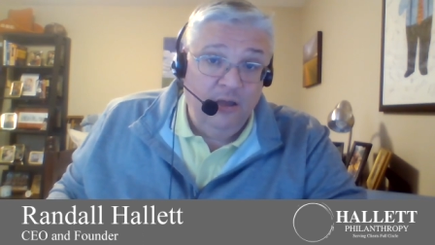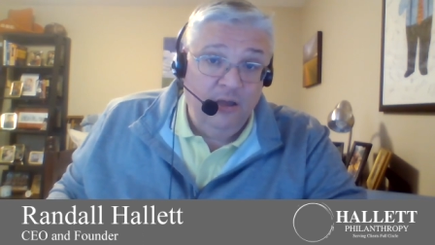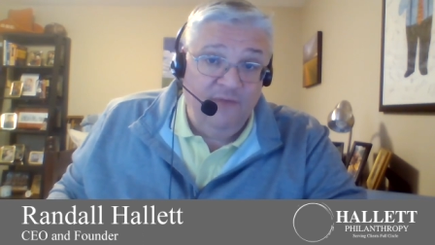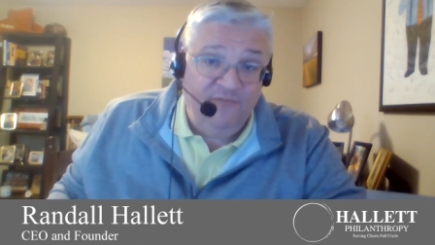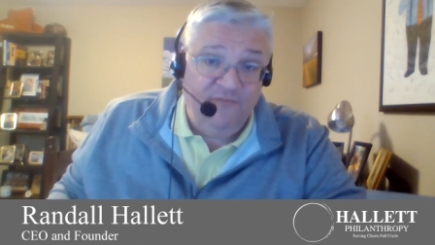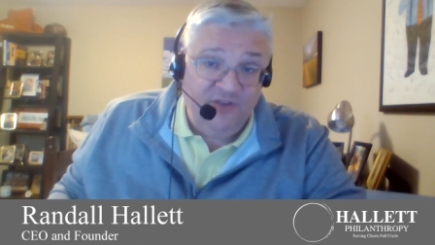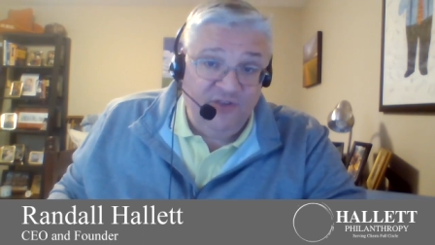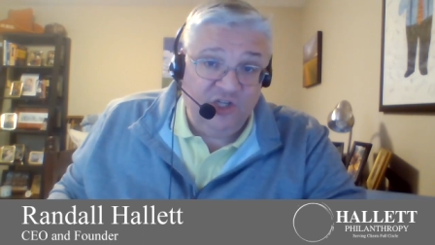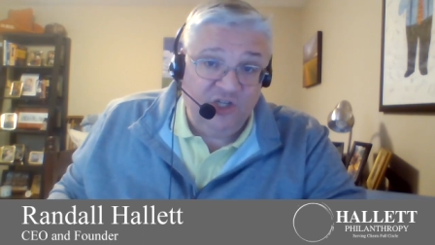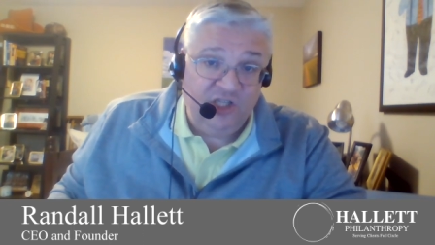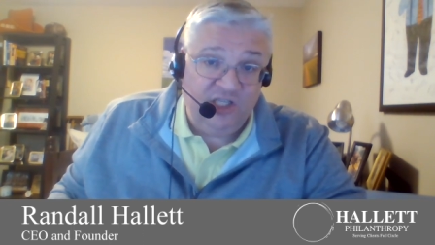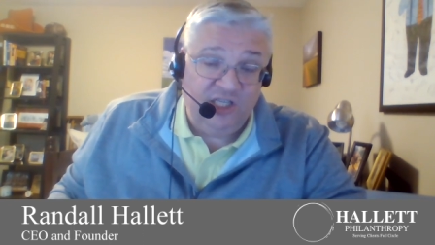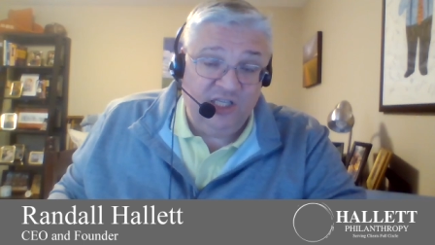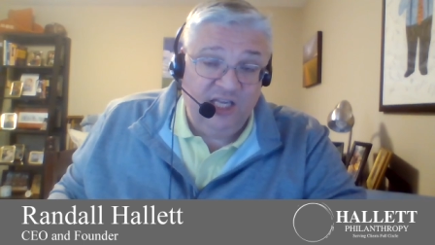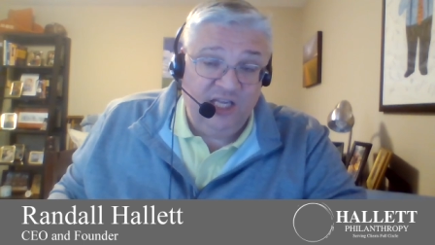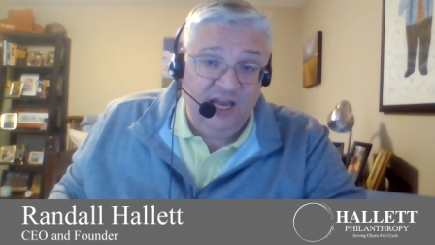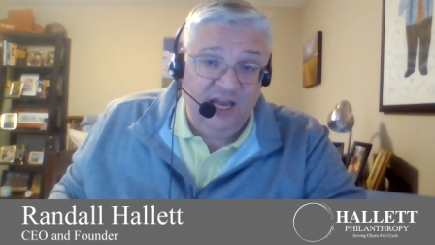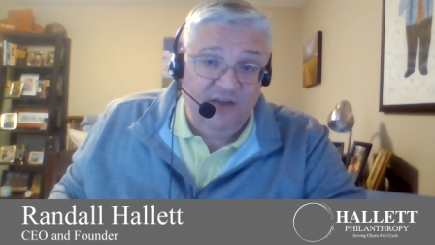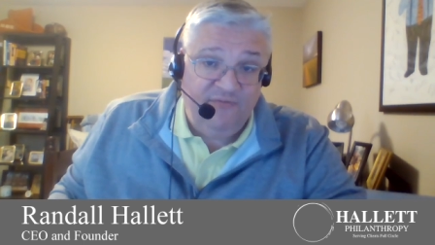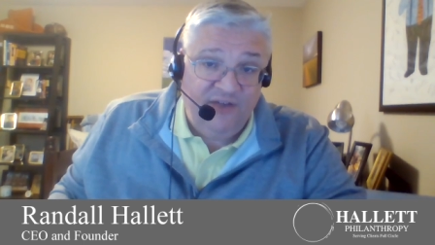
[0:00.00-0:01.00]

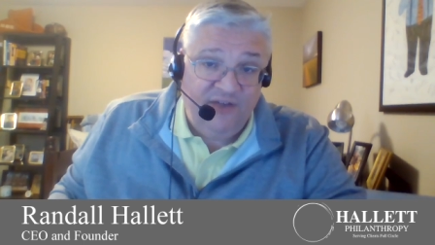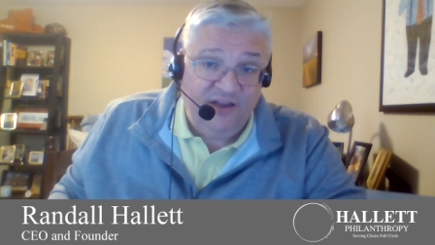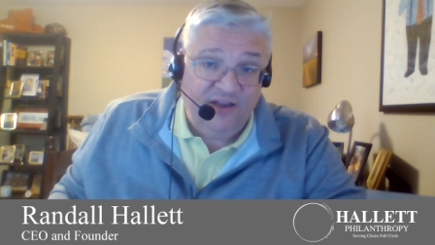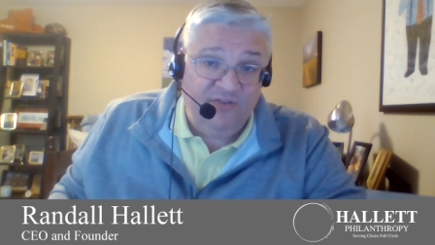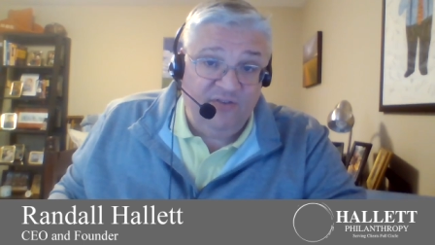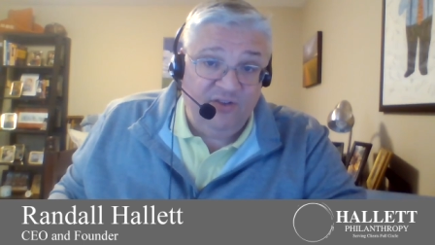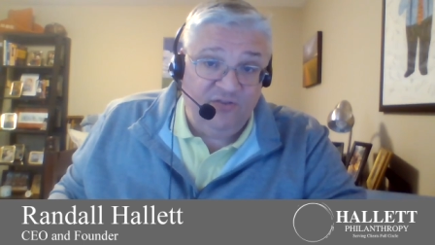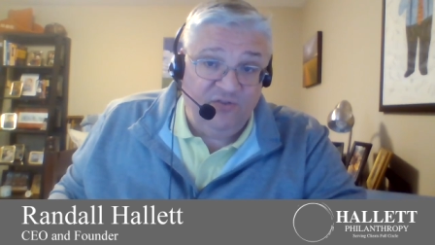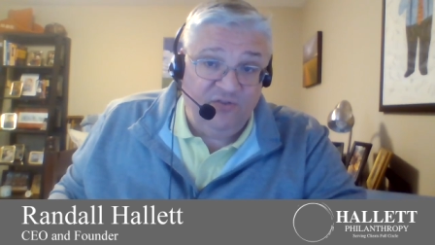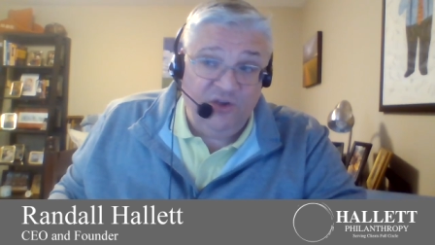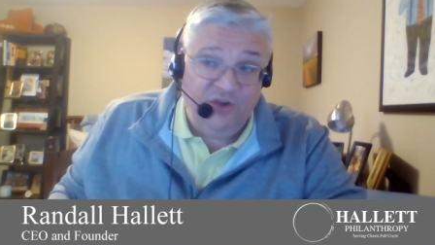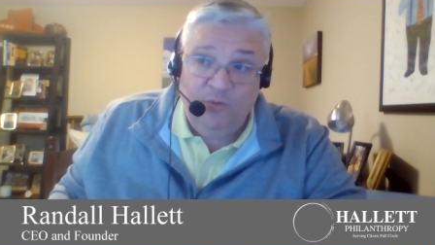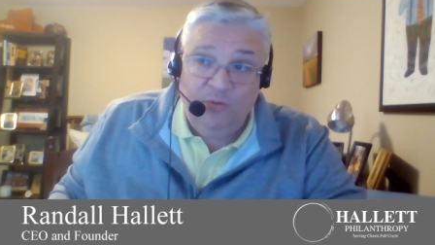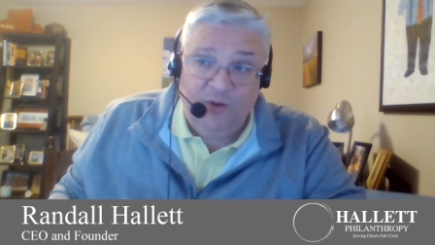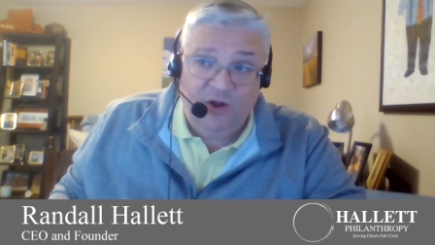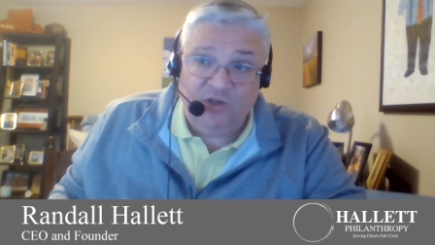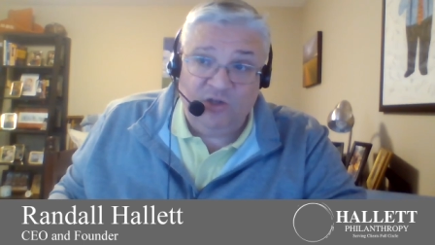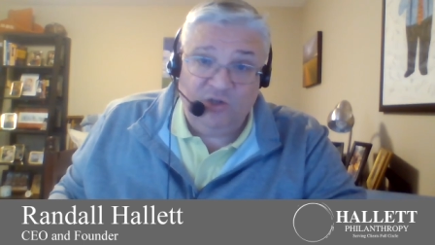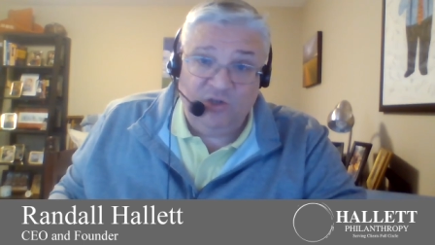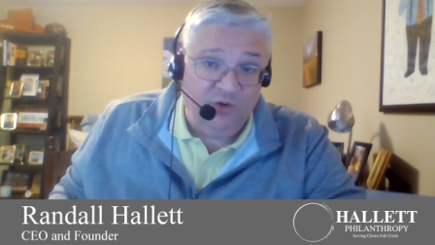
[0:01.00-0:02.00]
efficiency and effectiveness for you,
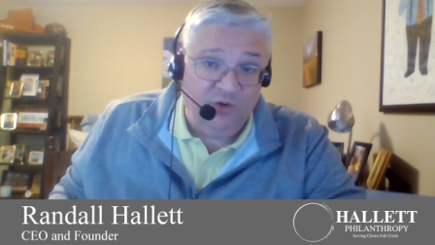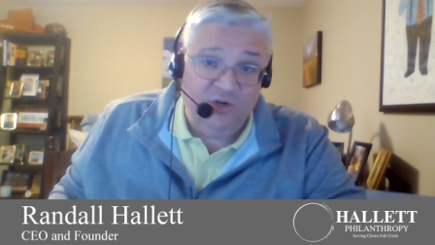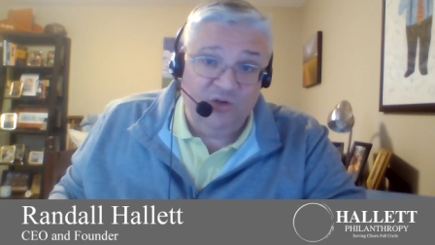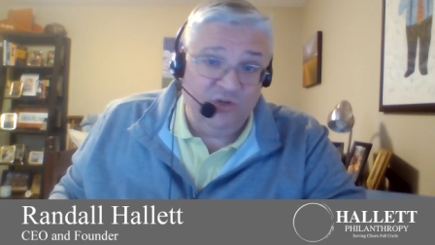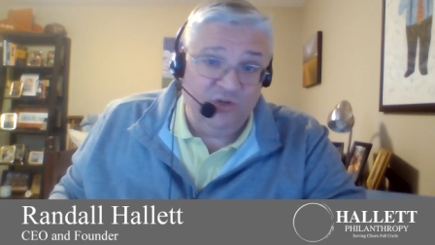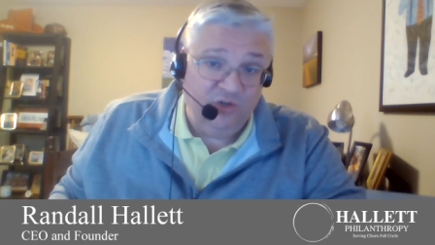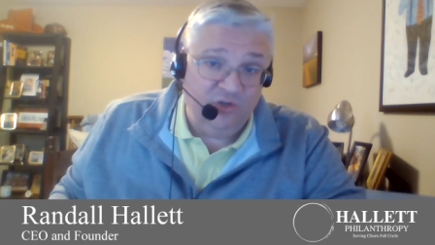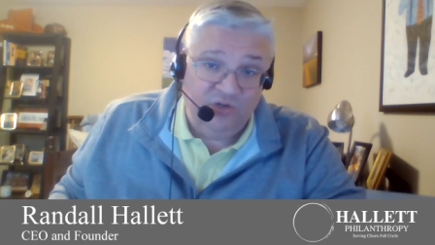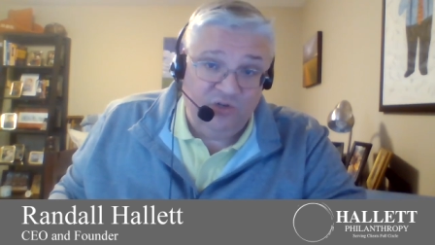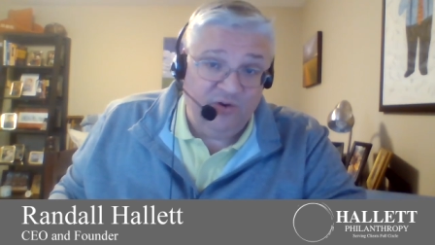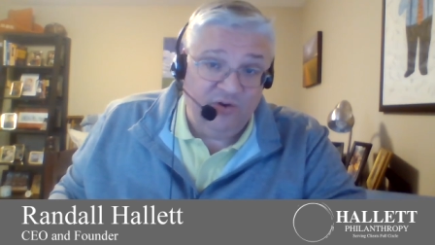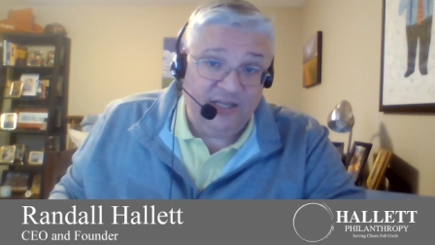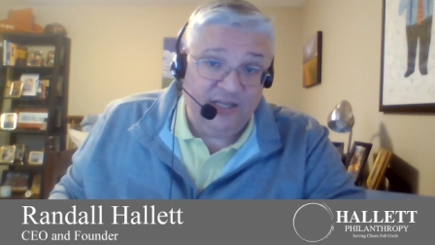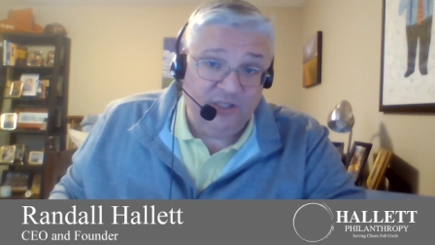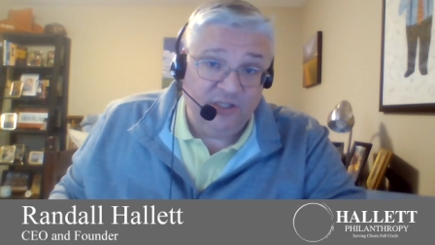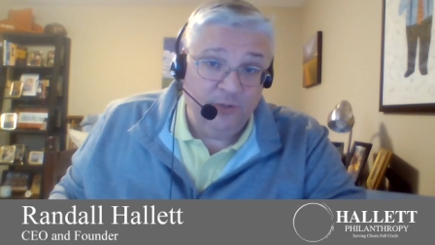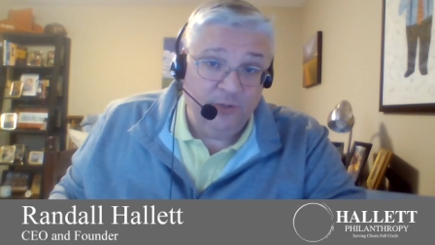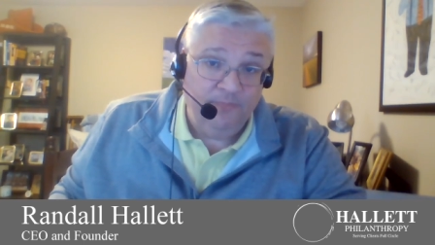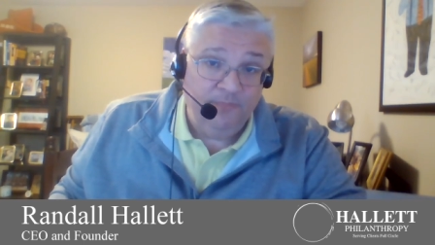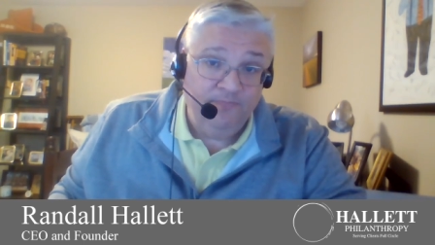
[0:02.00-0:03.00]
but also reduce your
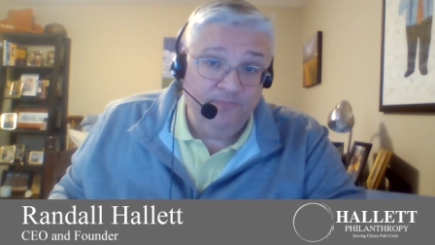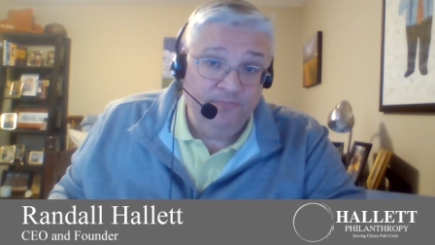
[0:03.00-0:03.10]
stress.